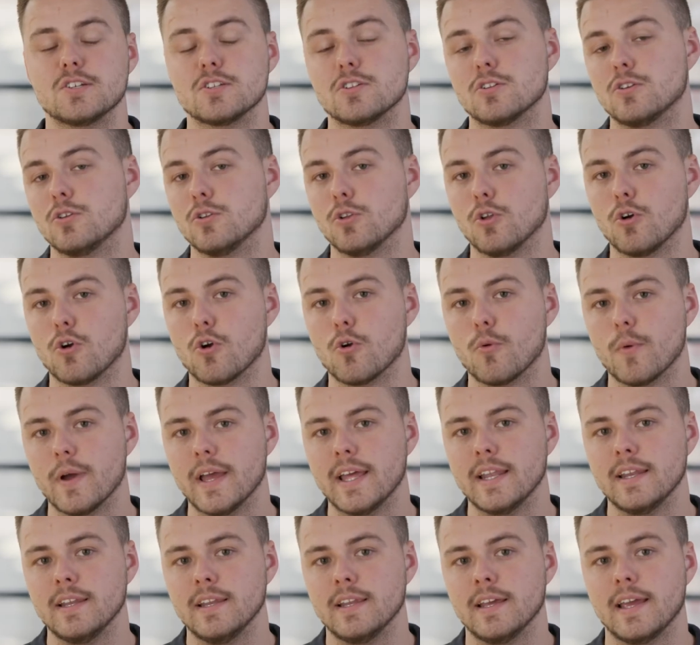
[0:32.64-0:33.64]
as
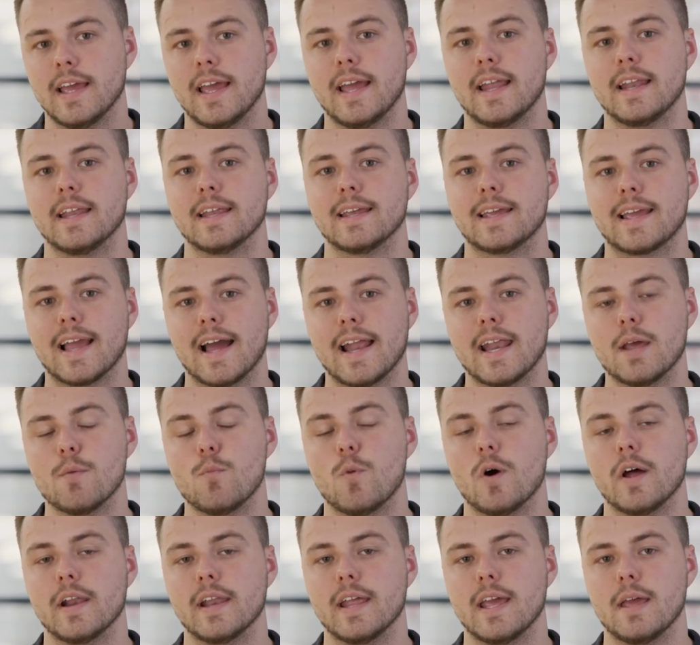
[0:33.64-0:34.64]
LoRaWAN and cat
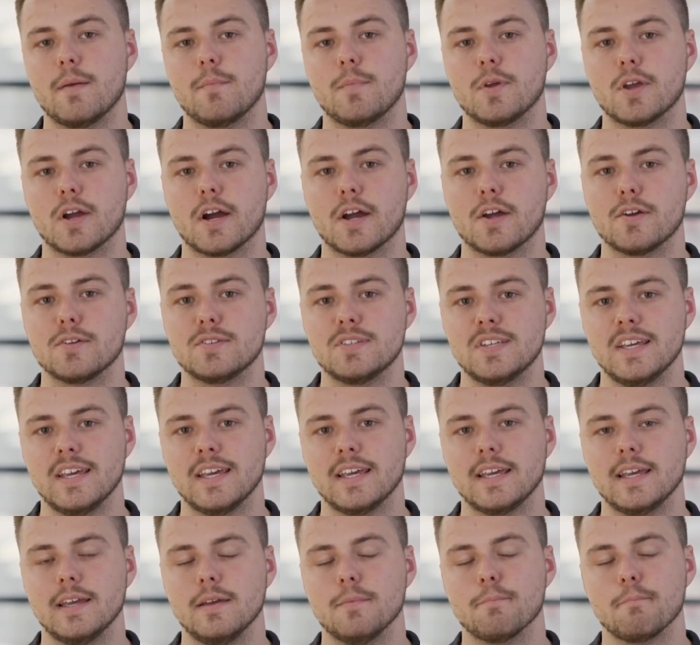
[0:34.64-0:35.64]
M one N B I O
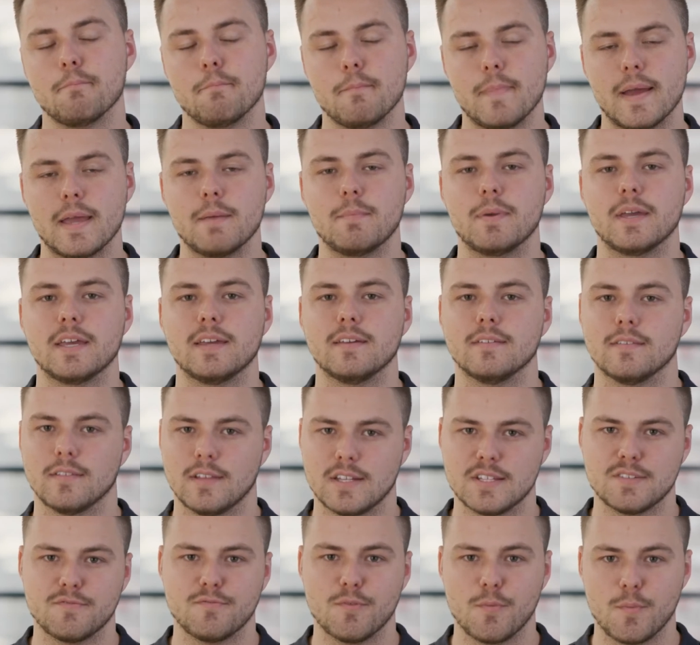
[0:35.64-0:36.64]
T may be
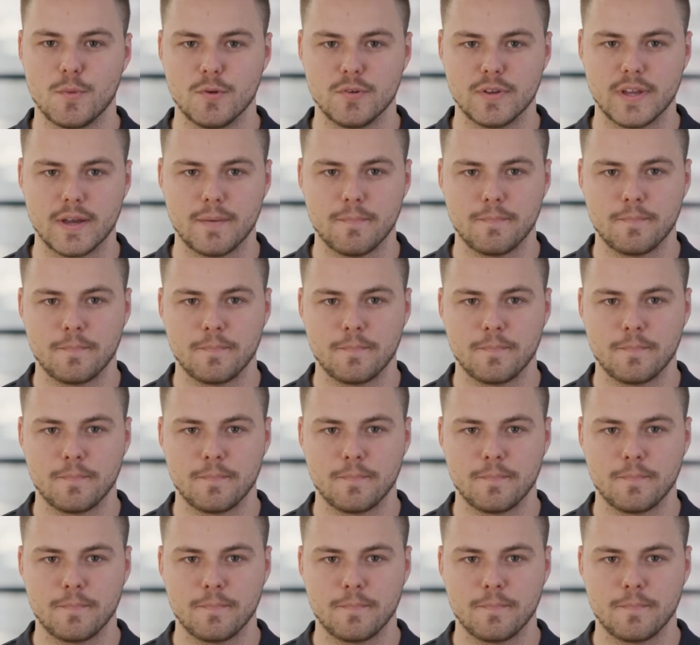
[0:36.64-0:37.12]
less familiar.